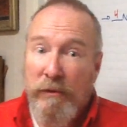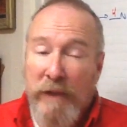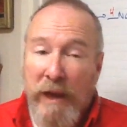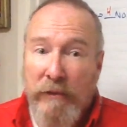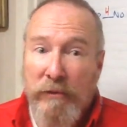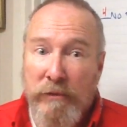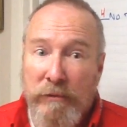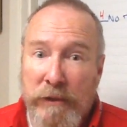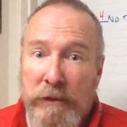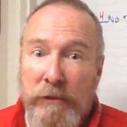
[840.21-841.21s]
to thousands
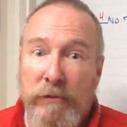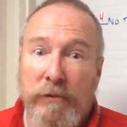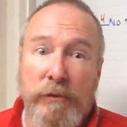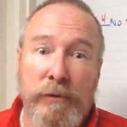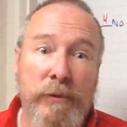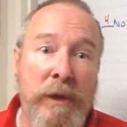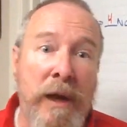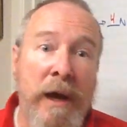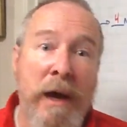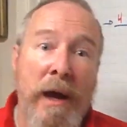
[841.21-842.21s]
of liters, to,
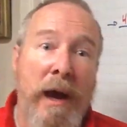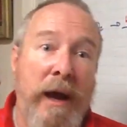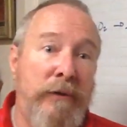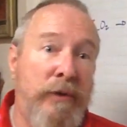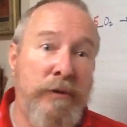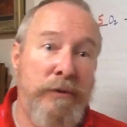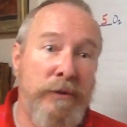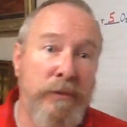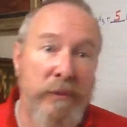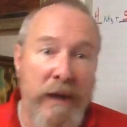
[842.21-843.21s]
I told
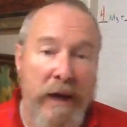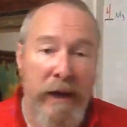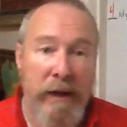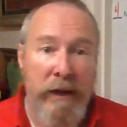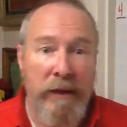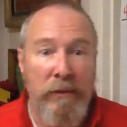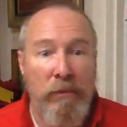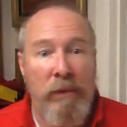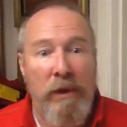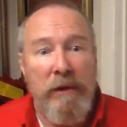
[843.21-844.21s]
you when I
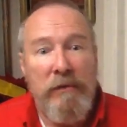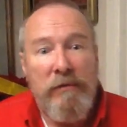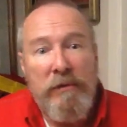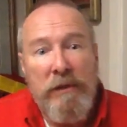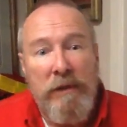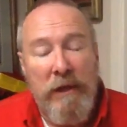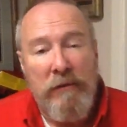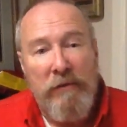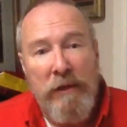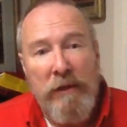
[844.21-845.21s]
was the
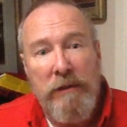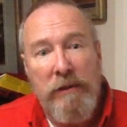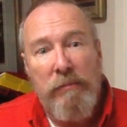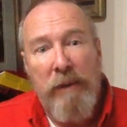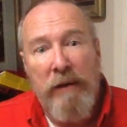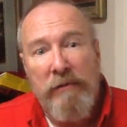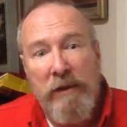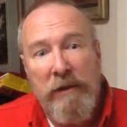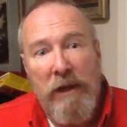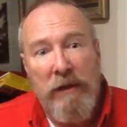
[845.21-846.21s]
Yale Celanese
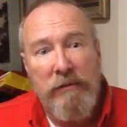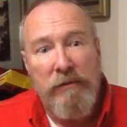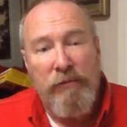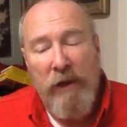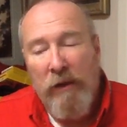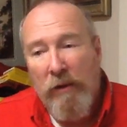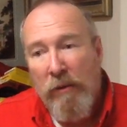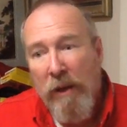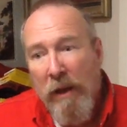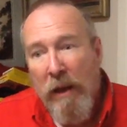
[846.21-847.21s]
Biotechnology
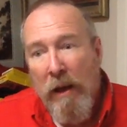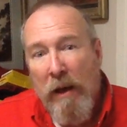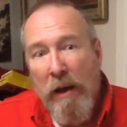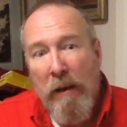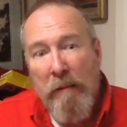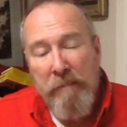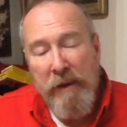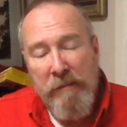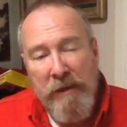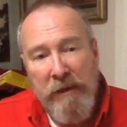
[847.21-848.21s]
Fellow
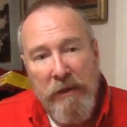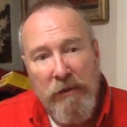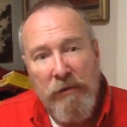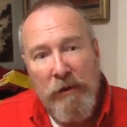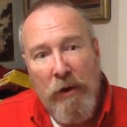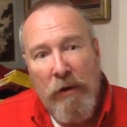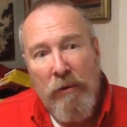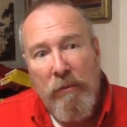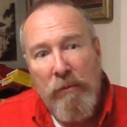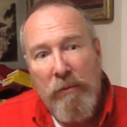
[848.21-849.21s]
many, many years
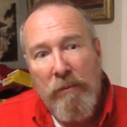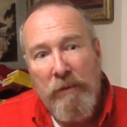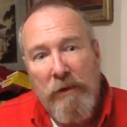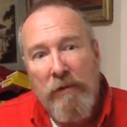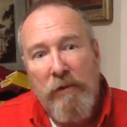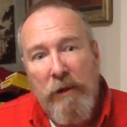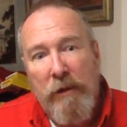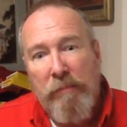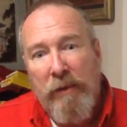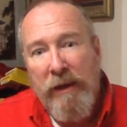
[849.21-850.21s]
ago, there's
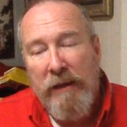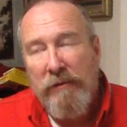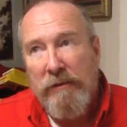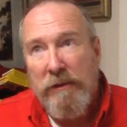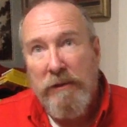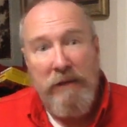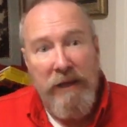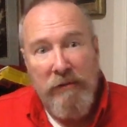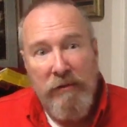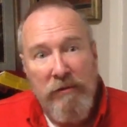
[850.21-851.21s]
a plant in
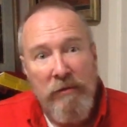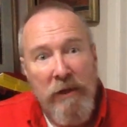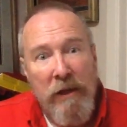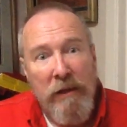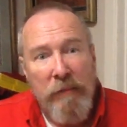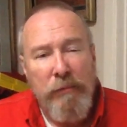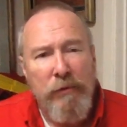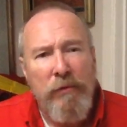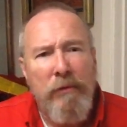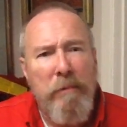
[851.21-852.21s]
Texas that
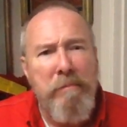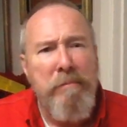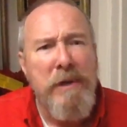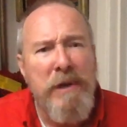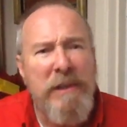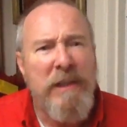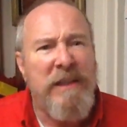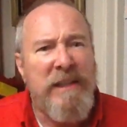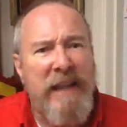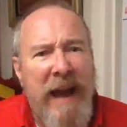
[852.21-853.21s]
produces 1
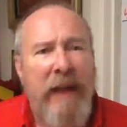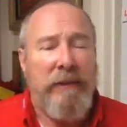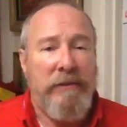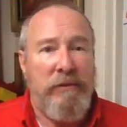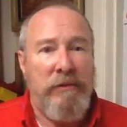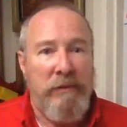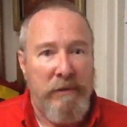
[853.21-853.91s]
million gallons